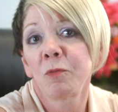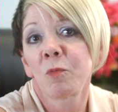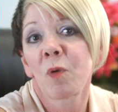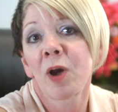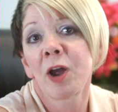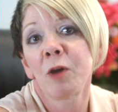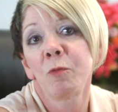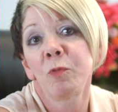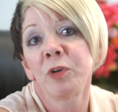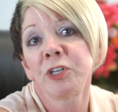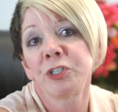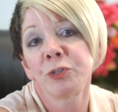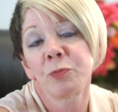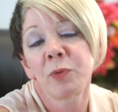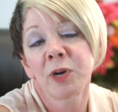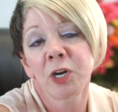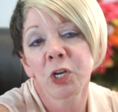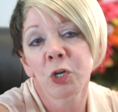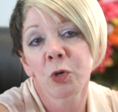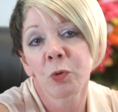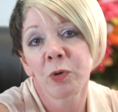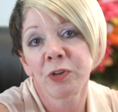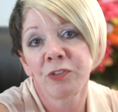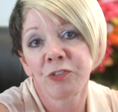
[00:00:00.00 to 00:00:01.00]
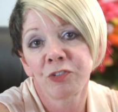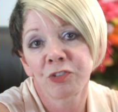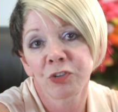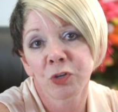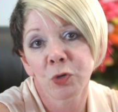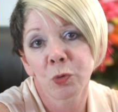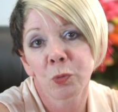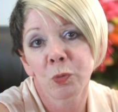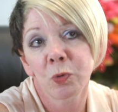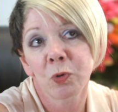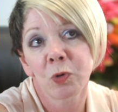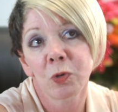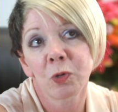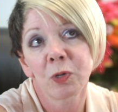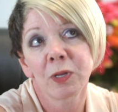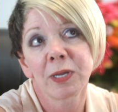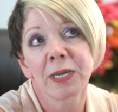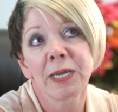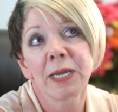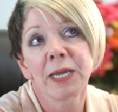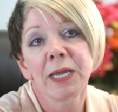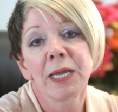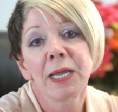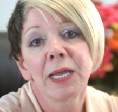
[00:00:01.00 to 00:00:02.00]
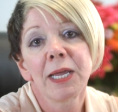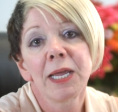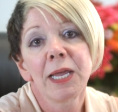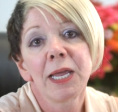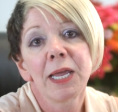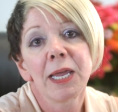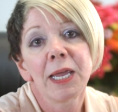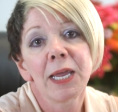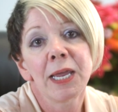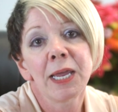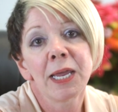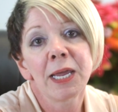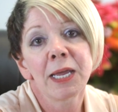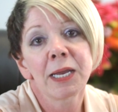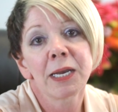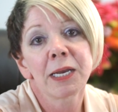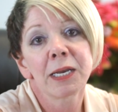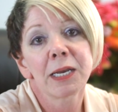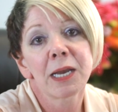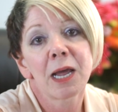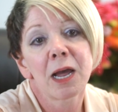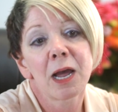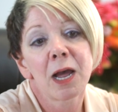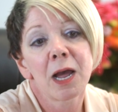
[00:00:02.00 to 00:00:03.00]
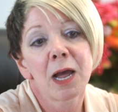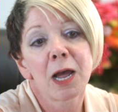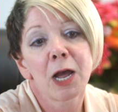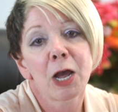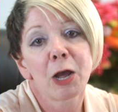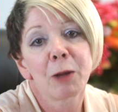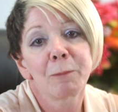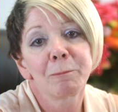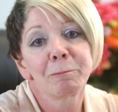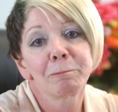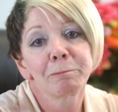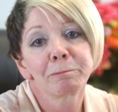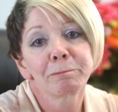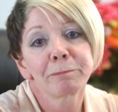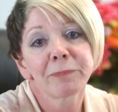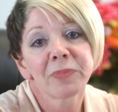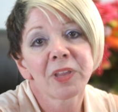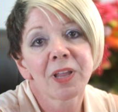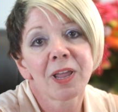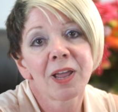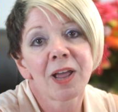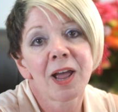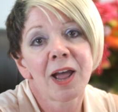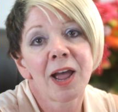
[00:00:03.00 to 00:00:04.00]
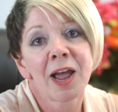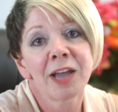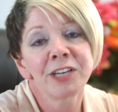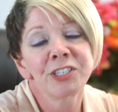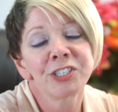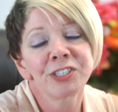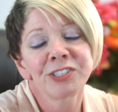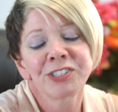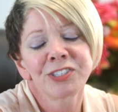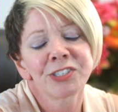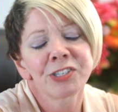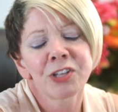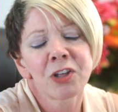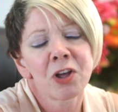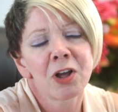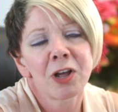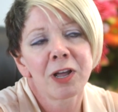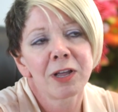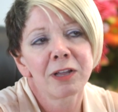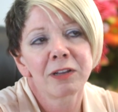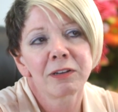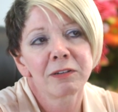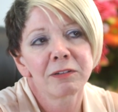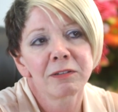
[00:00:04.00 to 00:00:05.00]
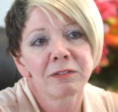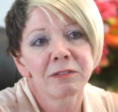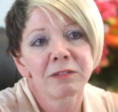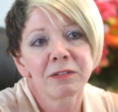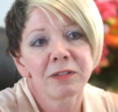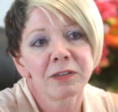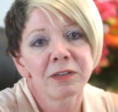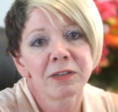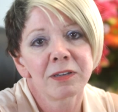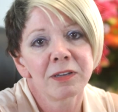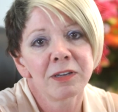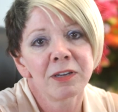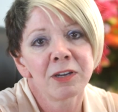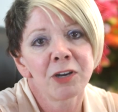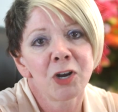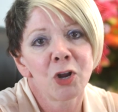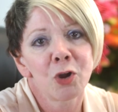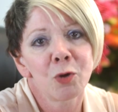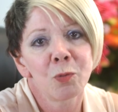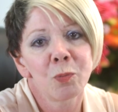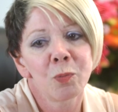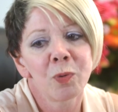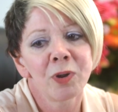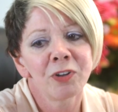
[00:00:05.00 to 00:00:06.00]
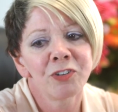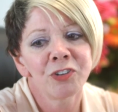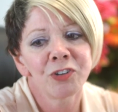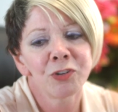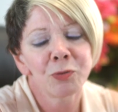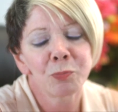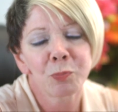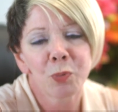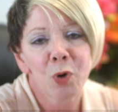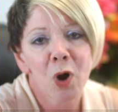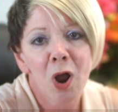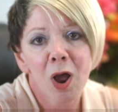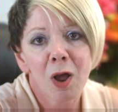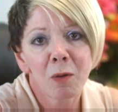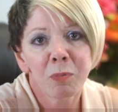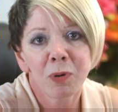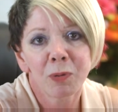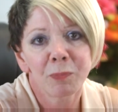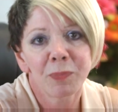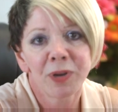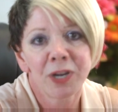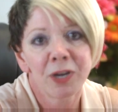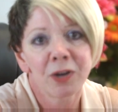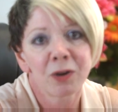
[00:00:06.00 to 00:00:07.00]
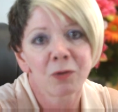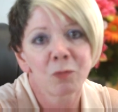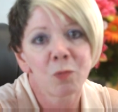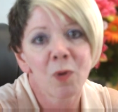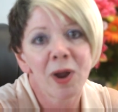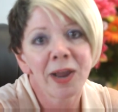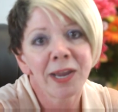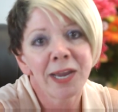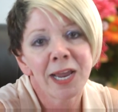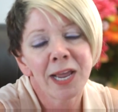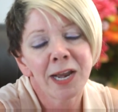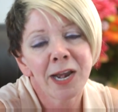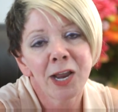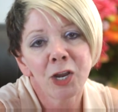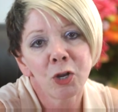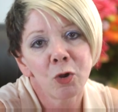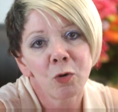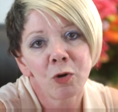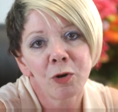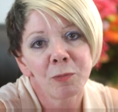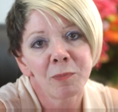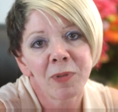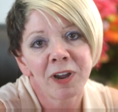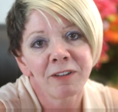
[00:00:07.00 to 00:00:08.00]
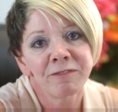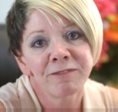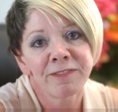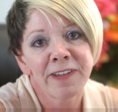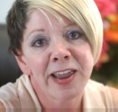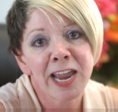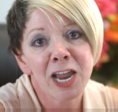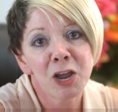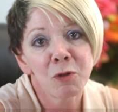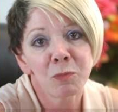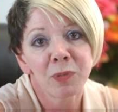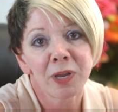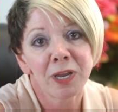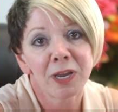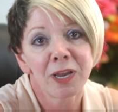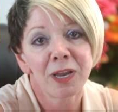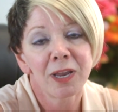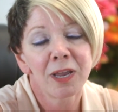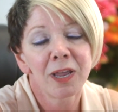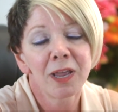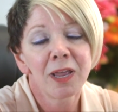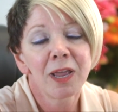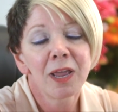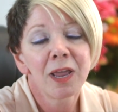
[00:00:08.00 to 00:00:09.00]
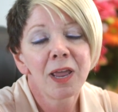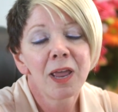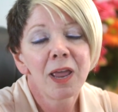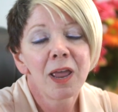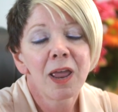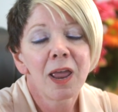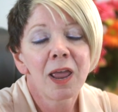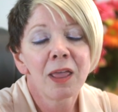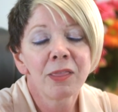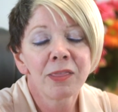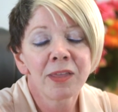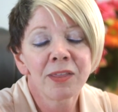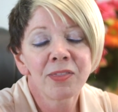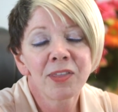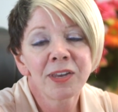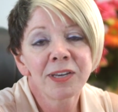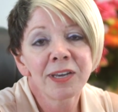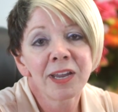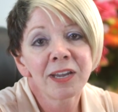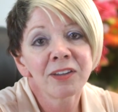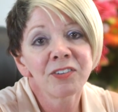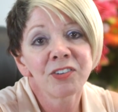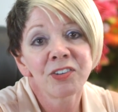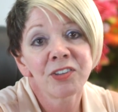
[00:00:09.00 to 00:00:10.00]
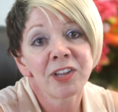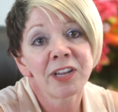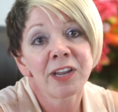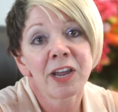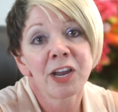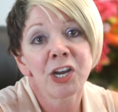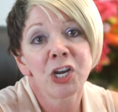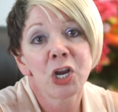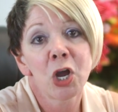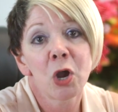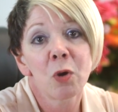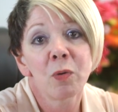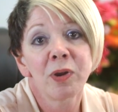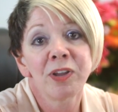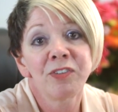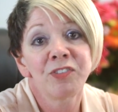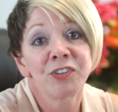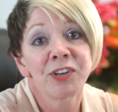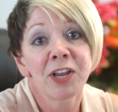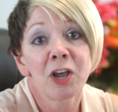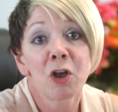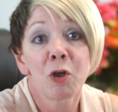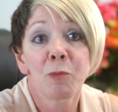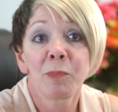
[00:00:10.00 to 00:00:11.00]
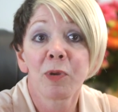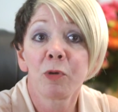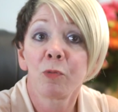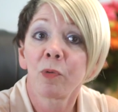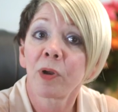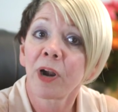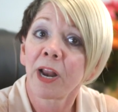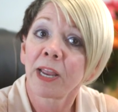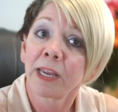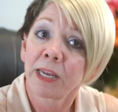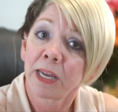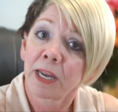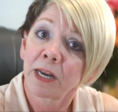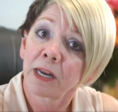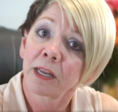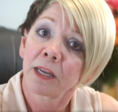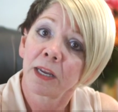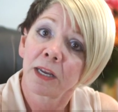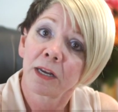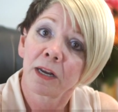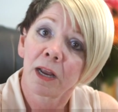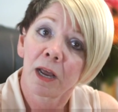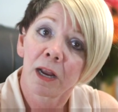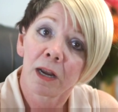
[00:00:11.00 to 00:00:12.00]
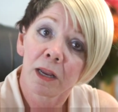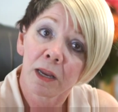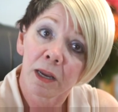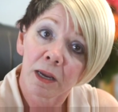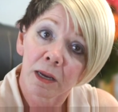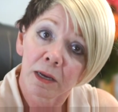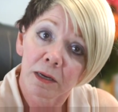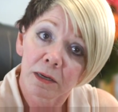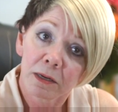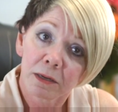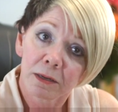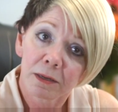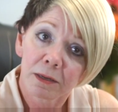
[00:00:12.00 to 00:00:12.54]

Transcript: Why would you want to go to school? And I just thought, what's the problem here? Why can't I go to my family? And then the next thing I know, he's telling me what I can and cannot eat.